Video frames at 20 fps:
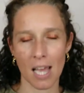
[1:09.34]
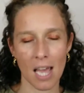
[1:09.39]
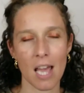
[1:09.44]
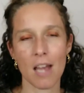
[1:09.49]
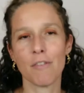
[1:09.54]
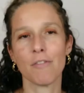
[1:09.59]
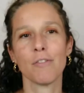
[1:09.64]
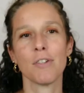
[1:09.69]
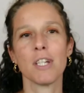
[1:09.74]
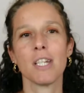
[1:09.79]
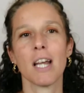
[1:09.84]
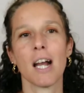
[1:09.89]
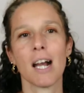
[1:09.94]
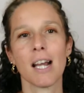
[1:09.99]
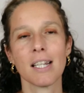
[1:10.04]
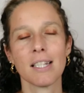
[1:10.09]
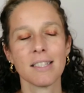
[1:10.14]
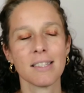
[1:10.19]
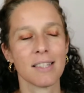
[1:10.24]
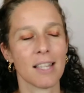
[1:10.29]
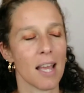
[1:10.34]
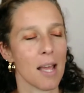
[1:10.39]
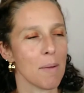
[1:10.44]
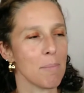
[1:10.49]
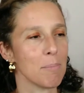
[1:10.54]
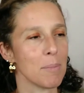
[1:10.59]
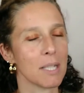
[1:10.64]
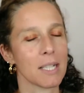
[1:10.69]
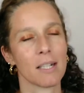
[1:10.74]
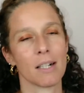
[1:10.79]
every
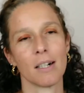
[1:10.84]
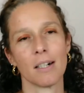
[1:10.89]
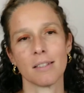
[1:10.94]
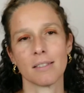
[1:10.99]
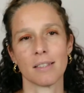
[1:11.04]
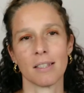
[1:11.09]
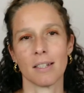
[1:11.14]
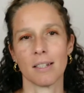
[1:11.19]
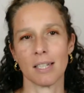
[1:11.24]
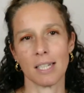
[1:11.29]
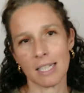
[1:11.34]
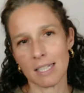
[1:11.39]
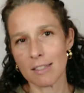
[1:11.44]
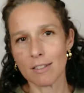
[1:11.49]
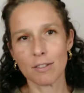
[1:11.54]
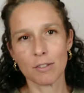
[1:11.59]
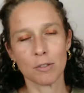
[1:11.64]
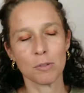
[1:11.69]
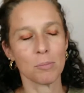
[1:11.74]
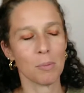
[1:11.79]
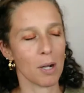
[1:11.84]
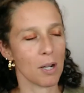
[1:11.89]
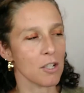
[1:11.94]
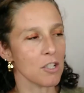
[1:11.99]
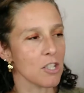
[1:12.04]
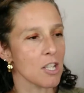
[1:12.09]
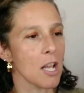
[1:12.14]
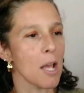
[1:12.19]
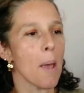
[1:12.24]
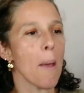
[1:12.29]
item because it's too
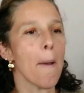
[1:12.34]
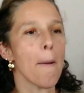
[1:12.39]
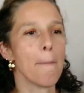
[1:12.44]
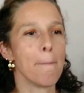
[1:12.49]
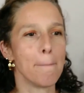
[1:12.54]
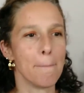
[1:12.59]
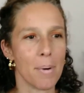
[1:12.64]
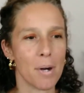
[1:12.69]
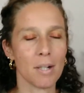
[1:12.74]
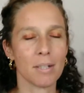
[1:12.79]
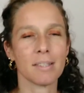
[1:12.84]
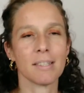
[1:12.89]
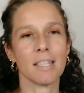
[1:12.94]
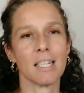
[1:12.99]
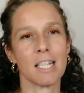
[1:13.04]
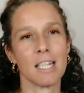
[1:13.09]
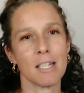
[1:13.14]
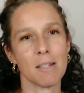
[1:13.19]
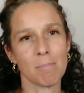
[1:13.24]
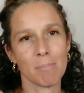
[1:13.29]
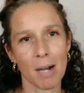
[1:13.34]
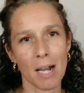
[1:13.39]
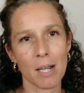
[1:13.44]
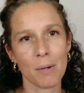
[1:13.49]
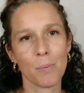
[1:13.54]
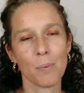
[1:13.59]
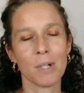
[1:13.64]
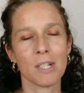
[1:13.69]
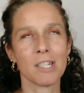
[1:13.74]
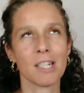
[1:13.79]
much, but in my
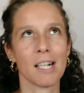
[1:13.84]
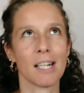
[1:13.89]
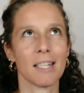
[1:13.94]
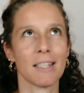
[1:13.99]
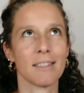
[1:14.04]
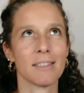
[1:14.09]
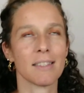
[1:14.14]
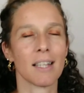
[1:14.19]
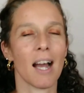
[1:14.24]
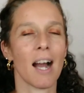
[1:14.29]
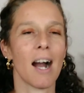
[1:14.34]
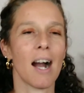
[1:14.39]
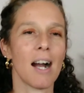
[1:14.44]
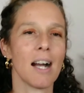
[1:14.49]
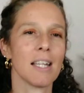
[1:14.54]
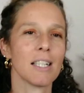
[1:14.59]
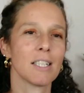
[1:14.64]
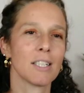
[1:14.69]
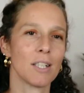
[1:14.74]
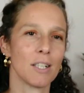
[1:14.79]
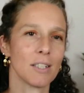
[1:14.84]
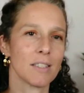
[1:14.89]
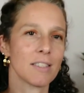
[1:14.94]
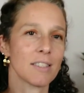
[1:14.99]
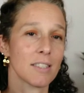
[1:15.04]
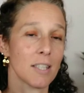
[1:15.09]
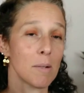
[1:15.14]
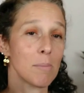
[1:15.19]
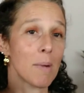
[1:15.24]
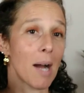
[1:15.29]
wish list, I got
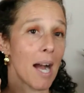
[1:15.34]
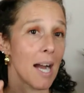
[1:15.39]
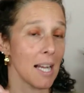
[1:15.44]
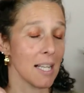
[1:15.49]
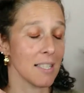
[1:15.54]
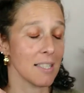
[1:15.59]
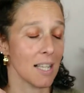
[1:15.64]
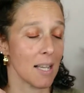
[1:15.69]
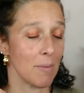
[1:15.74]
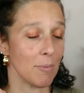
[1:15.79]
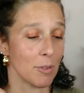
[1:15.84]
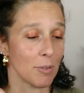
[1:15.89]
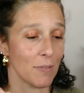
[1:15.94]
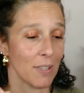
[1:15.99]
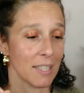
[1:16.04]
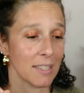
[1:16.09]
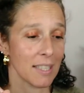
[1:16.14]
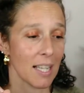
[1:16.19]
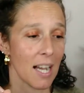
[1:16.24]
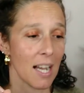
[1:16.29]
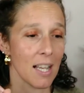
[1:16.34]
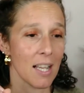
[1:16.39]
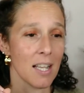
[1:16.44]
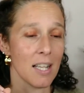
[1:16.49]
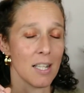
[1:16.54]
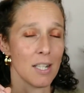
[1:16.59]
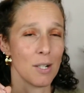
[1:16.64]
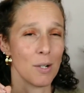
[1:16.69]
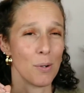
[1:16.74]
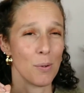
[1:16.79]
some items that I
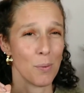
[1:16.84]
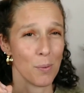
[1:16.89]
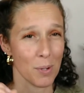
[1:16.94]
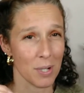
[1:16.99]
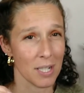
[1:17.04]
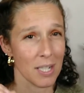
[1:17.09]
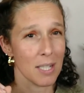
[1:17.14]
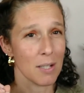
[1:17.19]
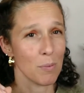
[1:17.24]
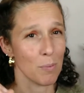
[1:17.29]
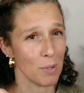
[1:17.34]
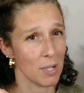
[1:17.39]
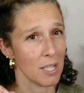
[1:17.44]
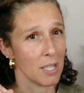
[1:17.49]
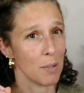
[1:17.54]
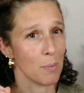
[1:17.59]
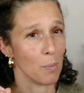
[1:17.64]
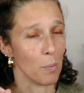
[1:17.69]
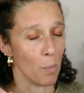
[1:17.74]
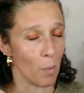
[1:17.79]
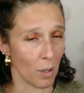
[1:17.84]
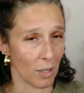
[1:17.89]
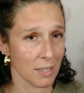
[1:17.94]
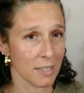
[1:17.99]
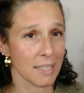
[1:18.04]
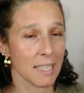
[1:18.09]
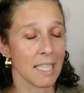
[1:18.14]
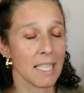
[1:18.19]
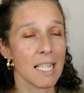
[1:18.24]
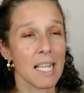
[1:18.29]
really
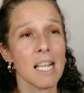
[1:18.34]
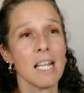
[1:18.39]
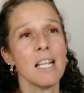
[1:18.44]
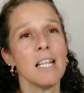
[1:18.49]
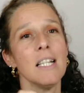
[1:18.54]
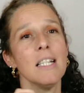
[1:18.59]
wanted.